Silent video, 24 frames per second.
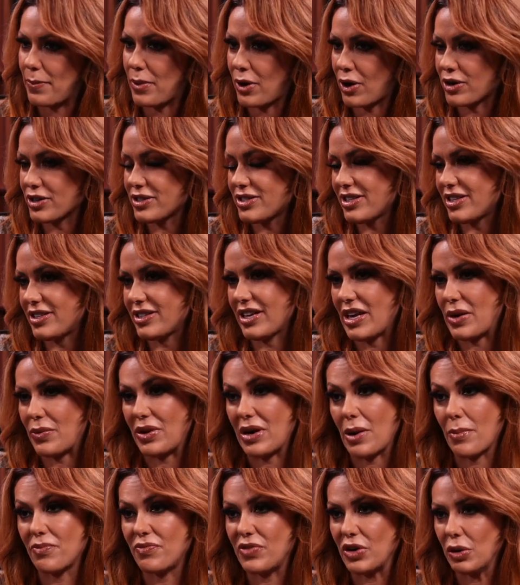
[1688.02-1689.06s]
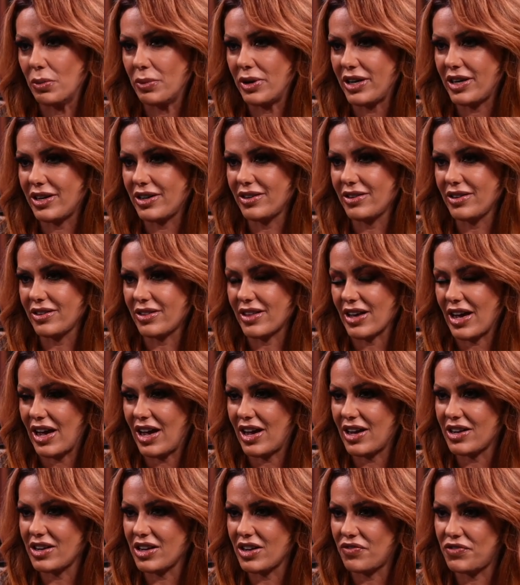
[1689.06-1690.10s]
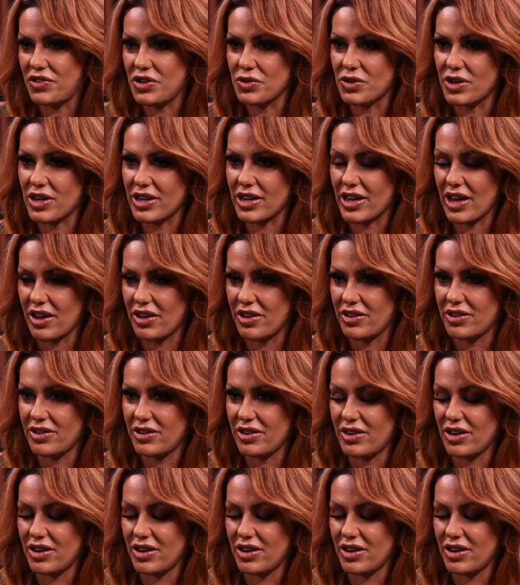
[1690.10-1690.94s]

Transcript: person, like when I'm filming, that if you can get